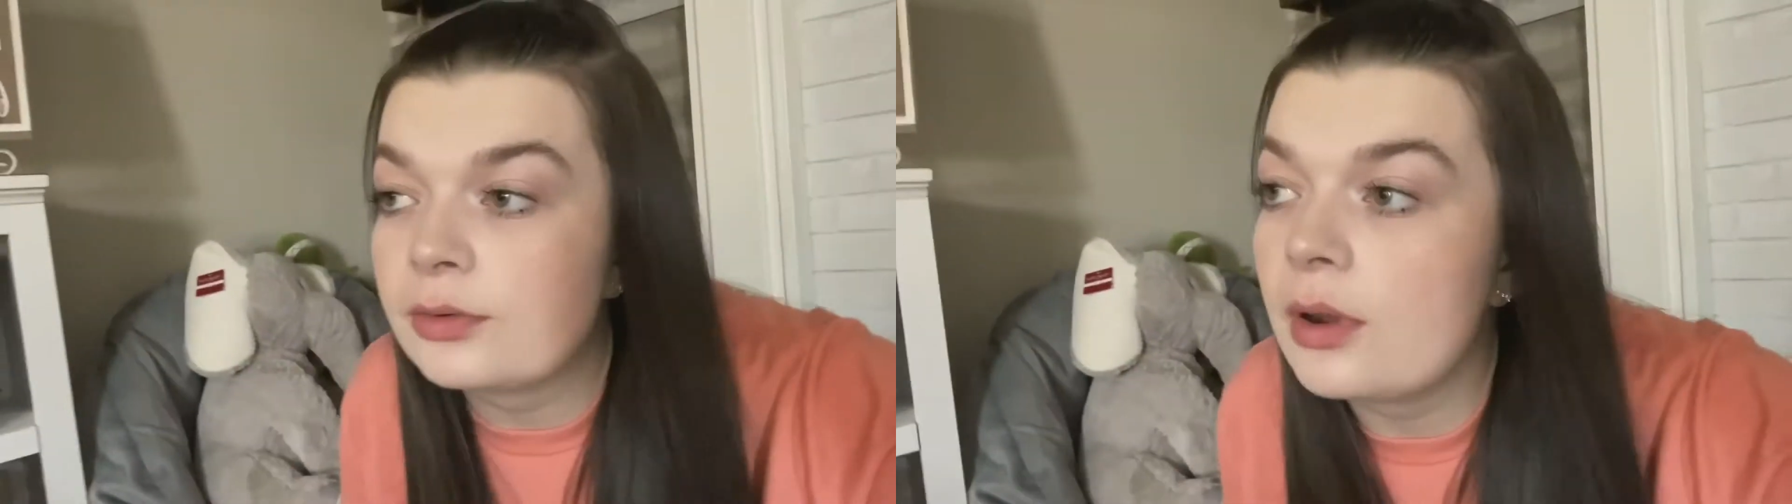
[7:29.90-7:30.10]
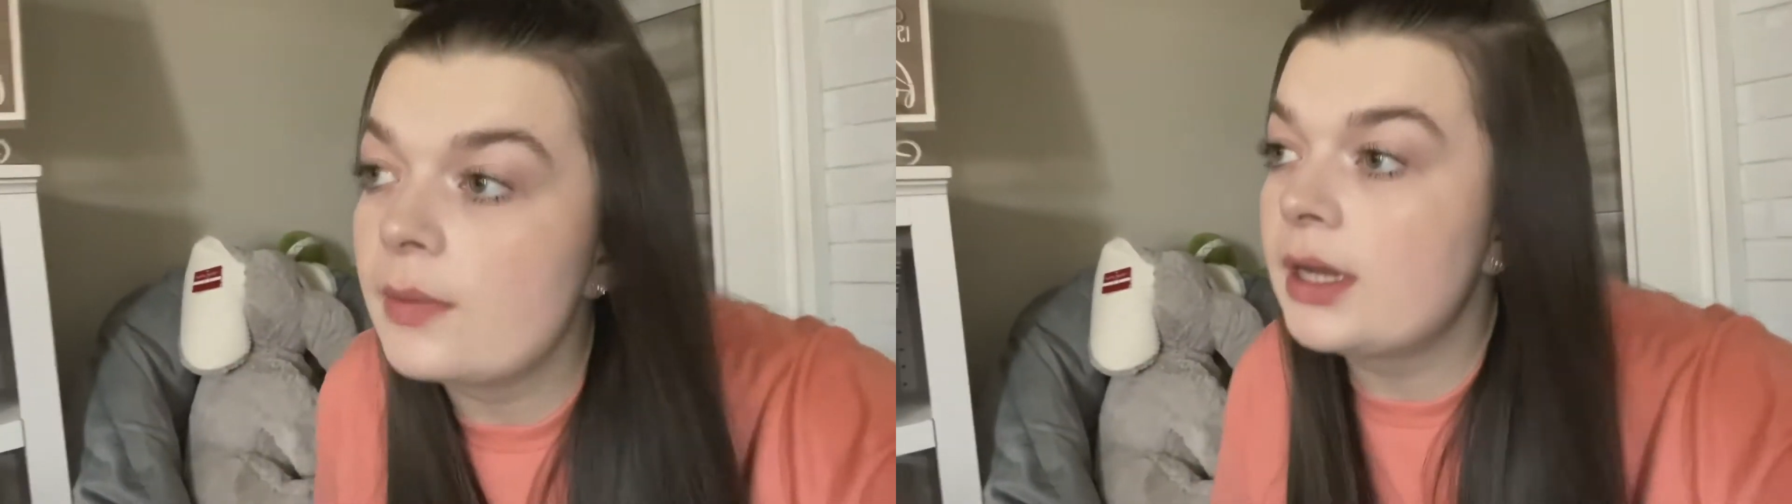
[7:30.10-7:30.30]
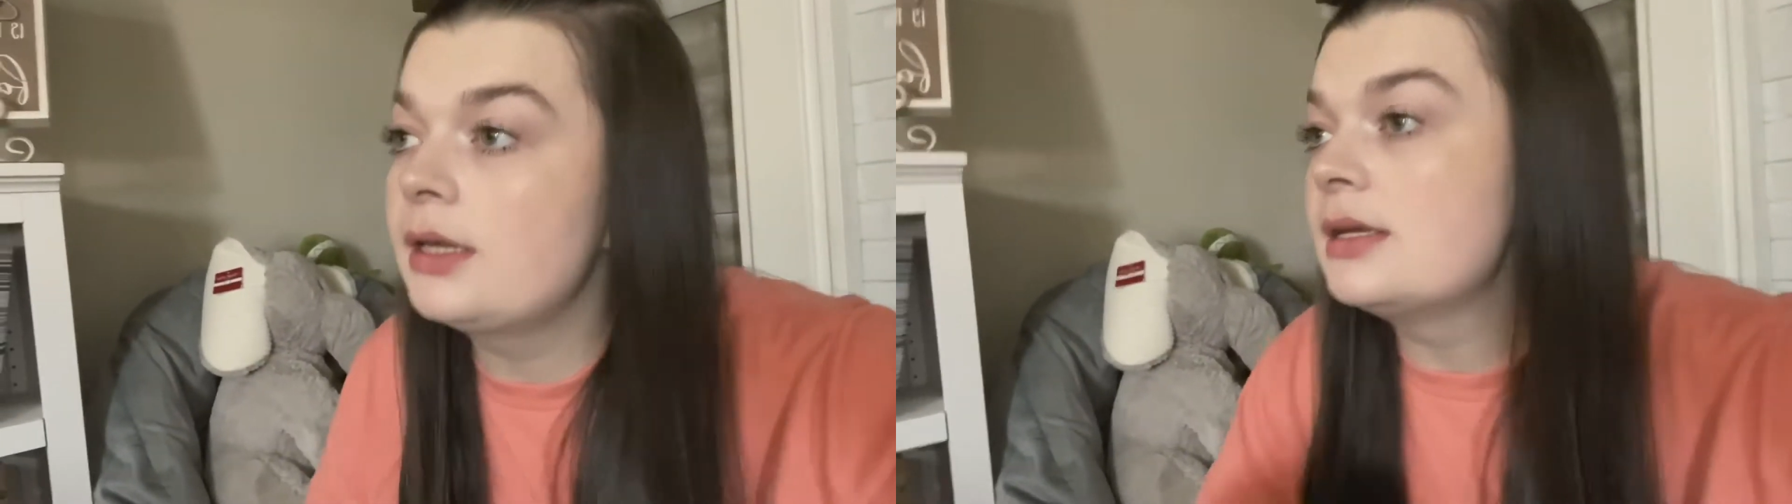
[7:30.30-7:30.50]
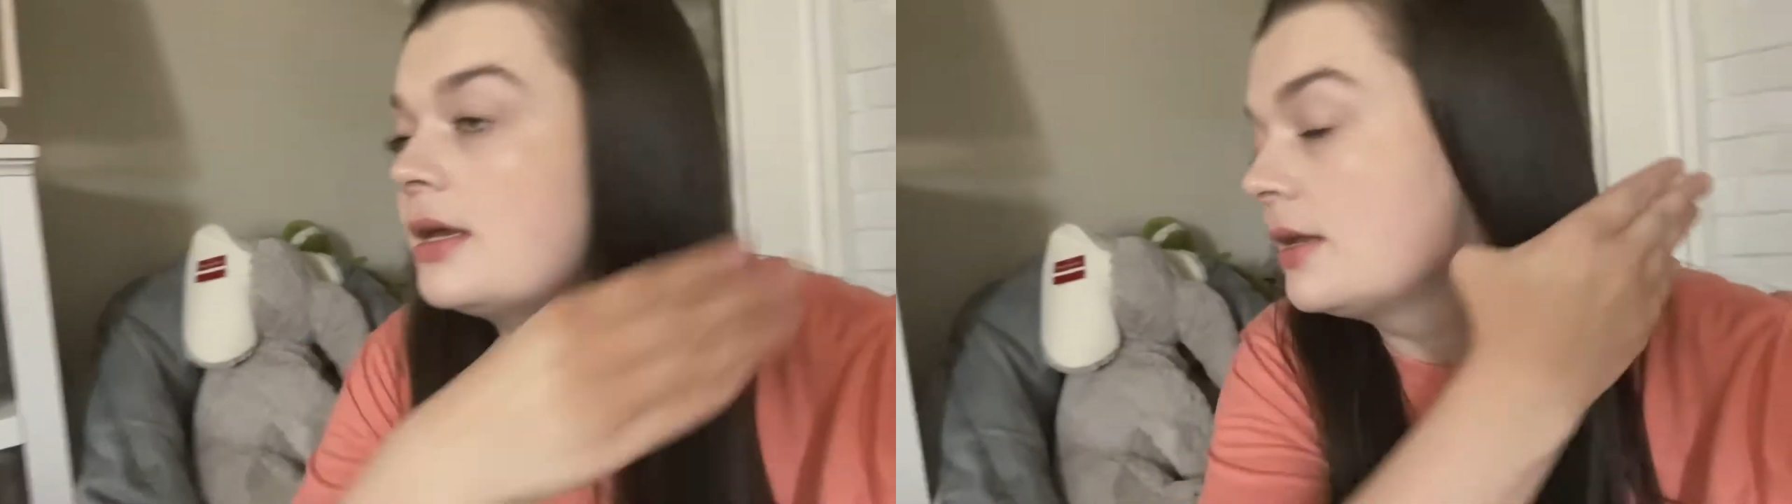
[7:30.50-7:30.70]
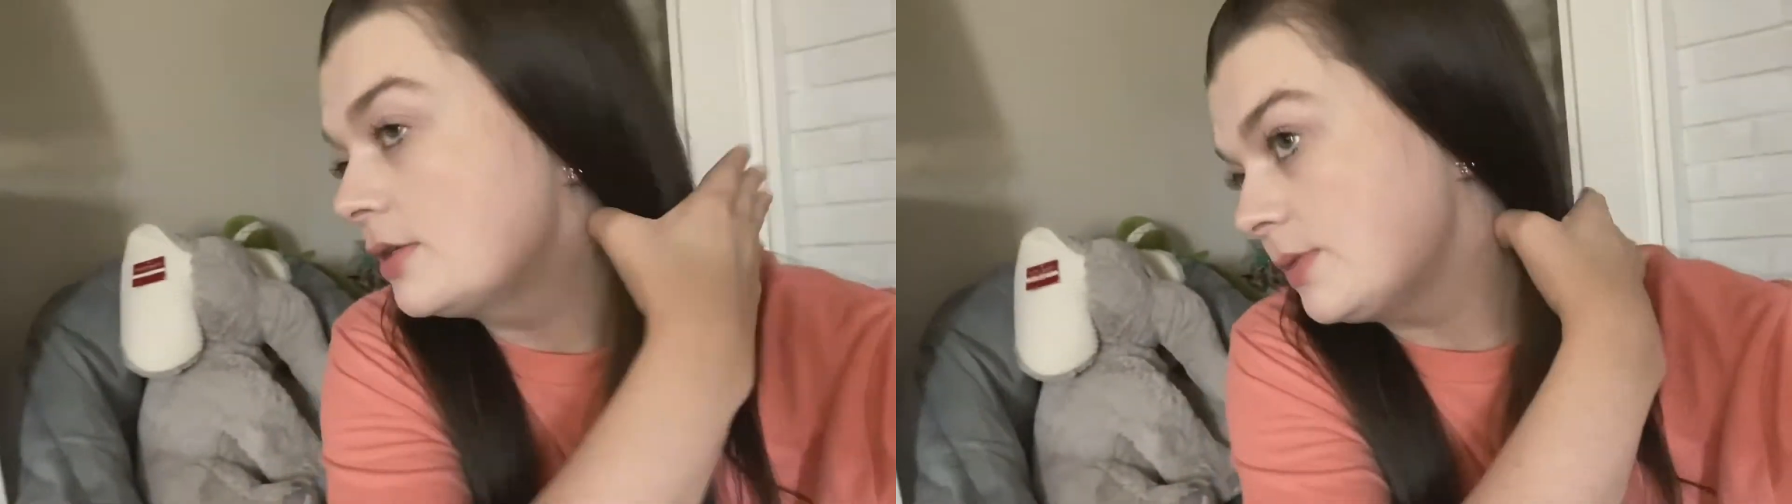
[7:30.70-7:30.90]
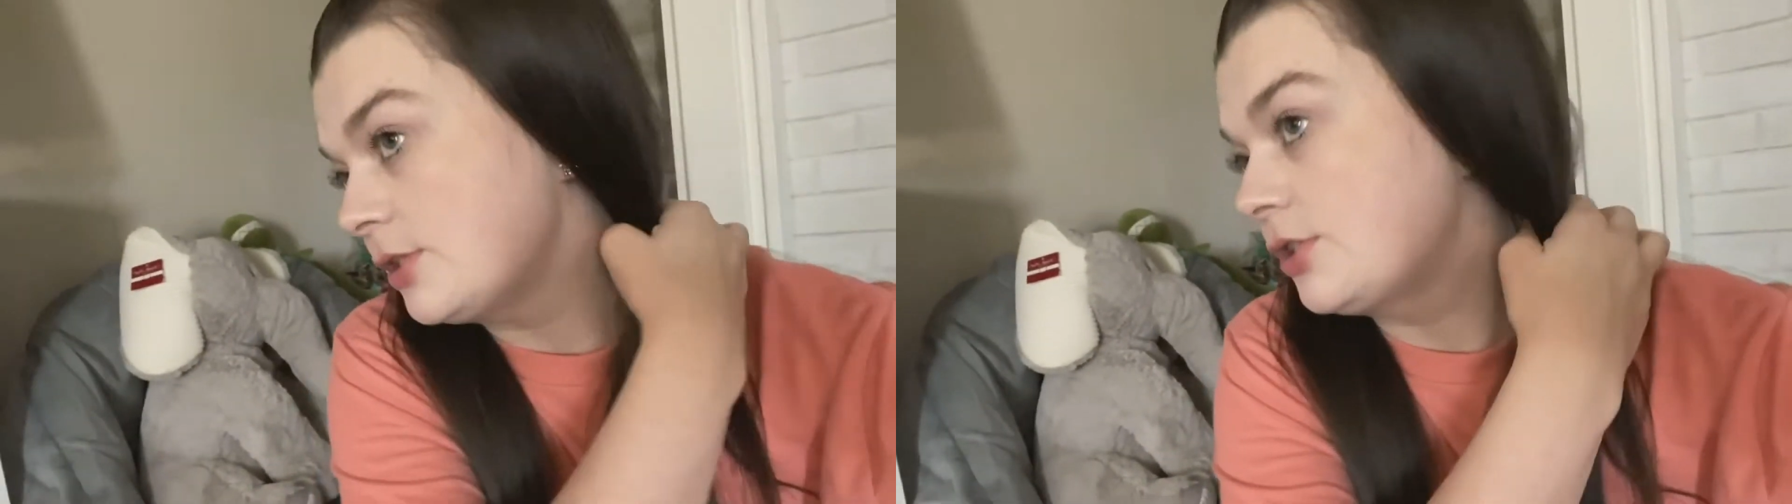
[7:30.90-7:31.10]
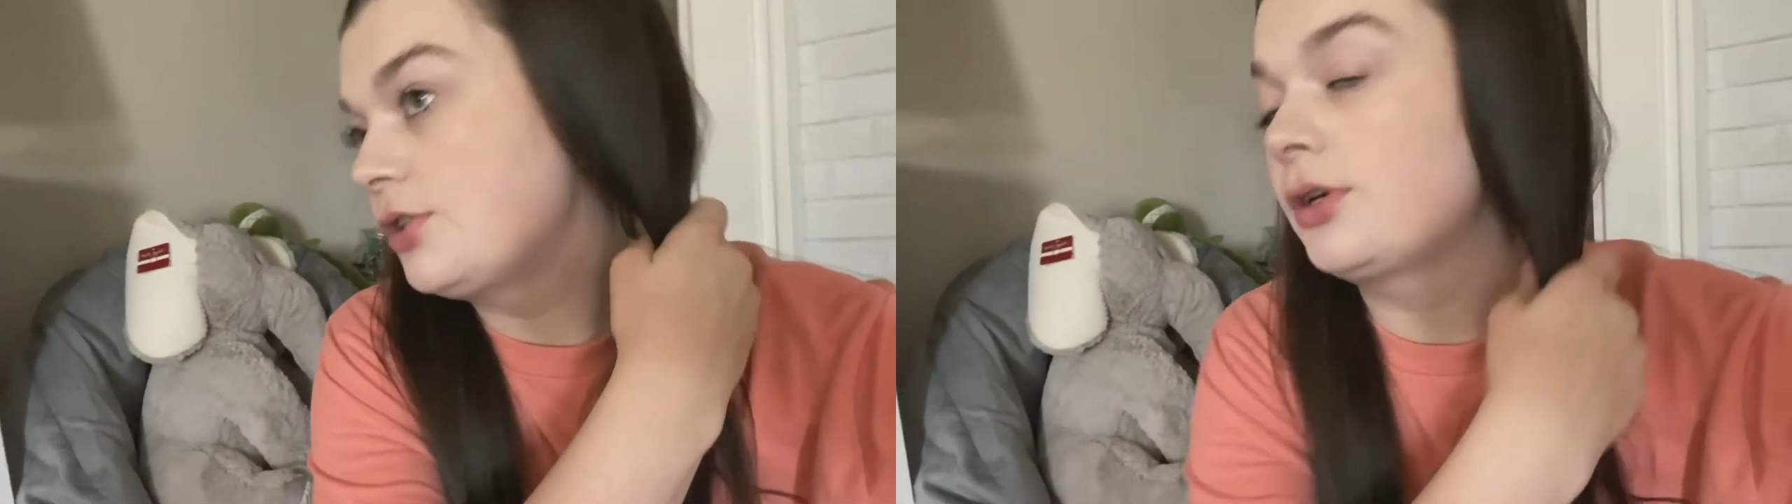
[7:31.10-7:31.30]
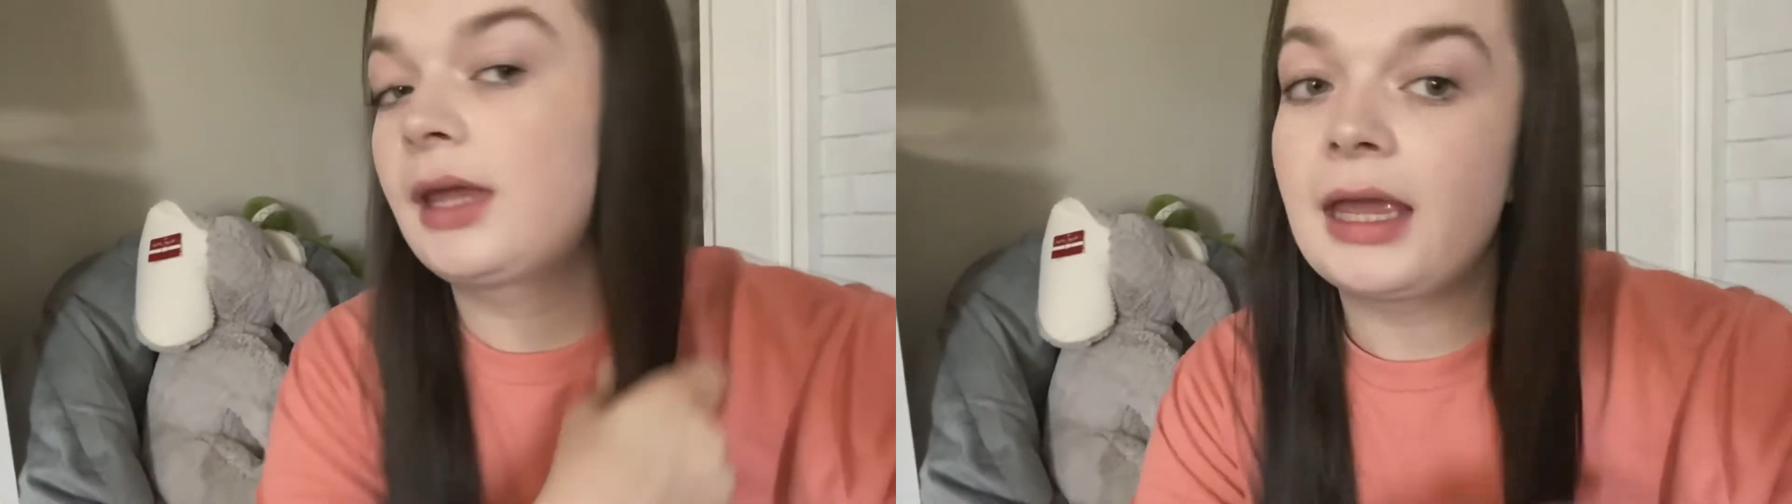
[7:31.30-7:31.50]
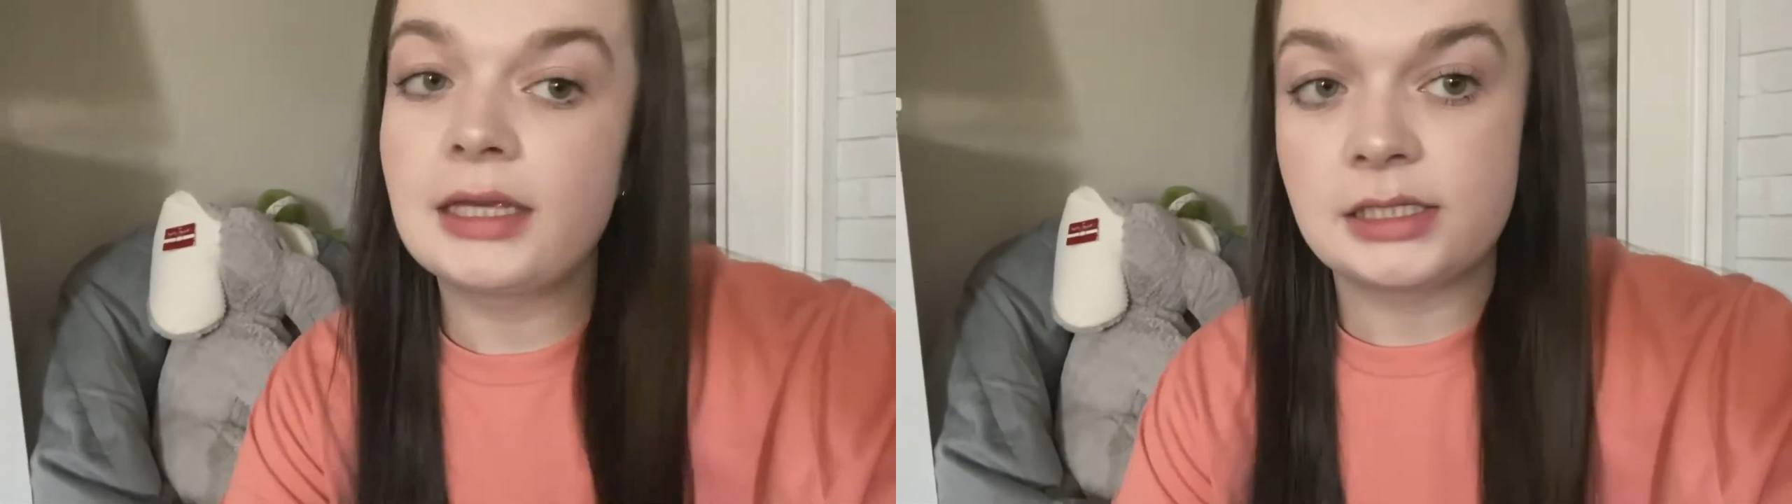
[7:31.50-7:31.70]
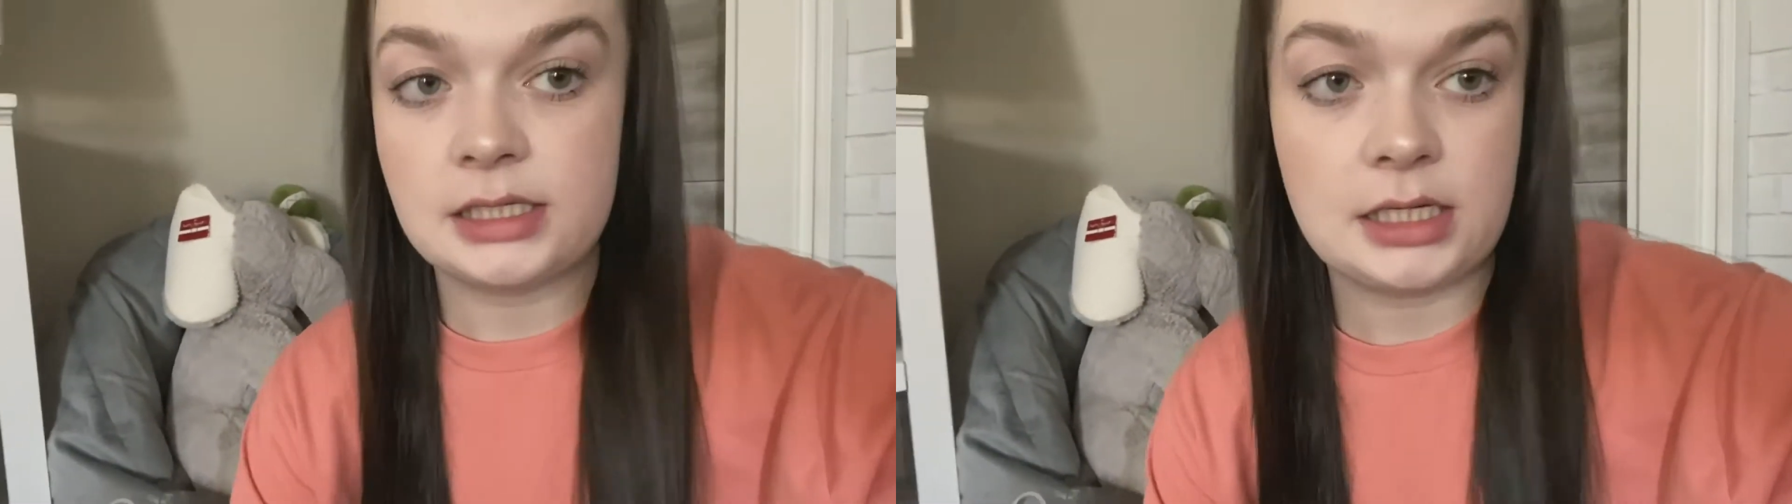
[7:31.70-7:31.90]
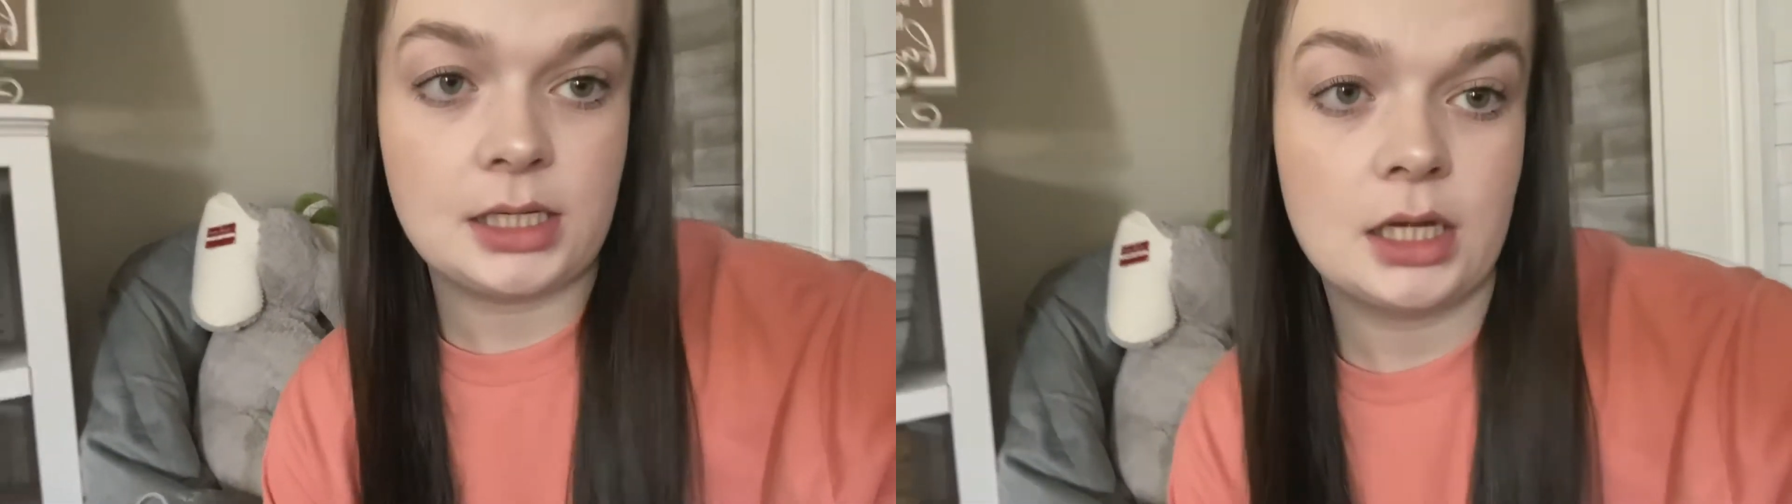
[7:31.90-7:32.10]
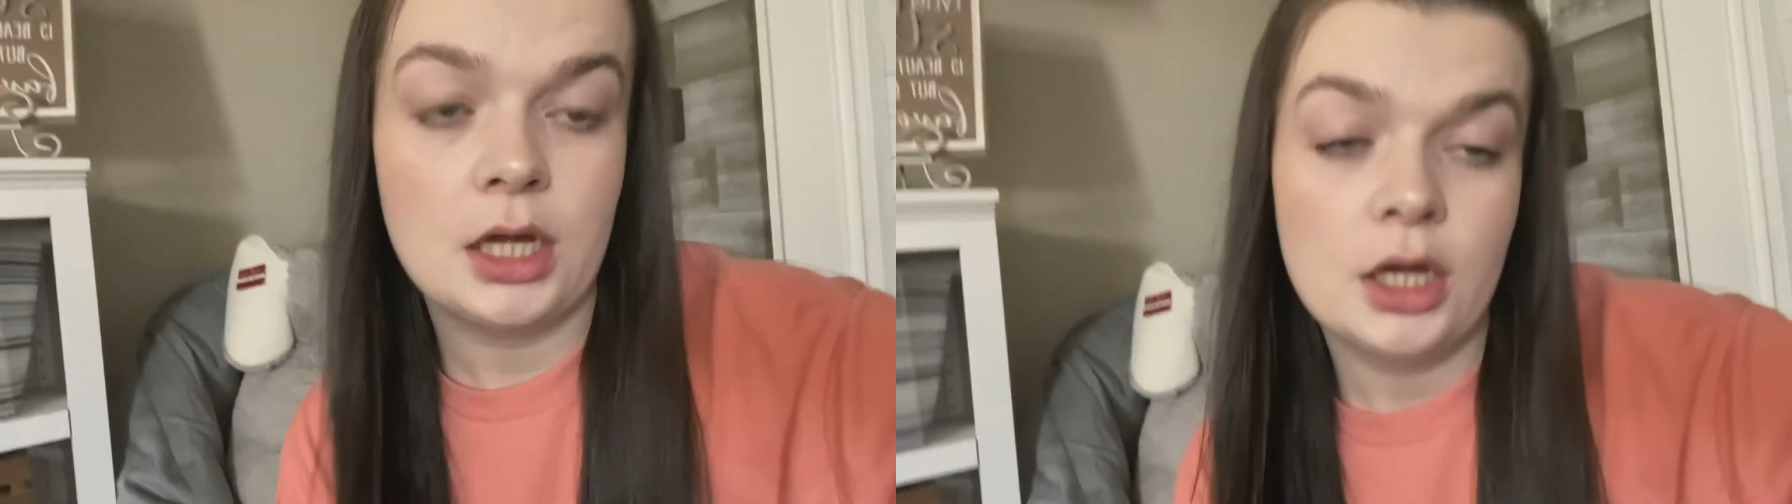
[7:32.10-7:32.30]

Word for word: what we did is we just took Kayson